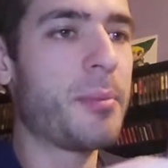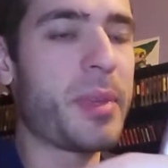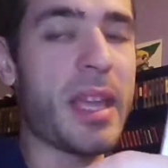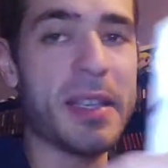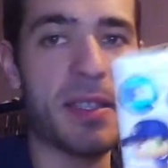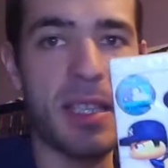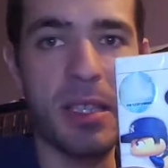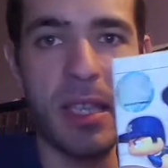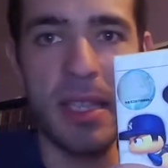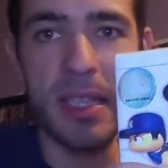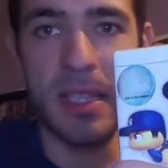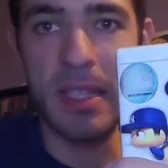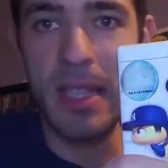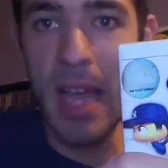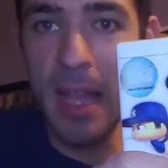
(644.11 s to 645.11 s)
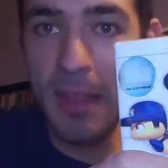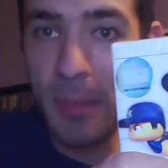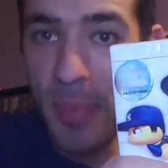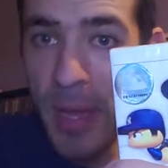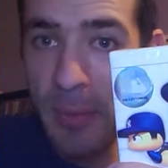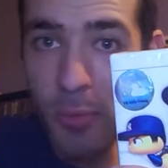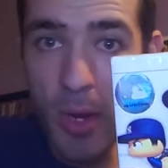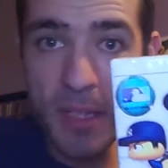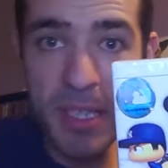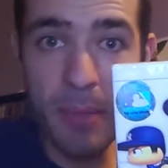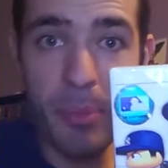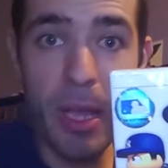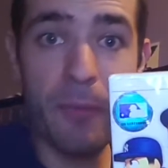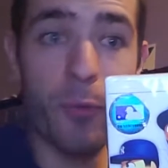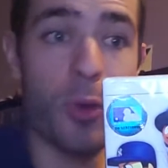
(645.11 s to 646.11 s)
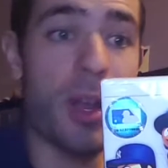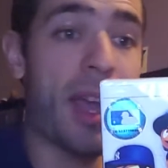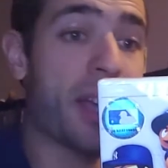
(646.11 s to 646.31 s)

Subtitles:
But yes, this is not the price I paid for it.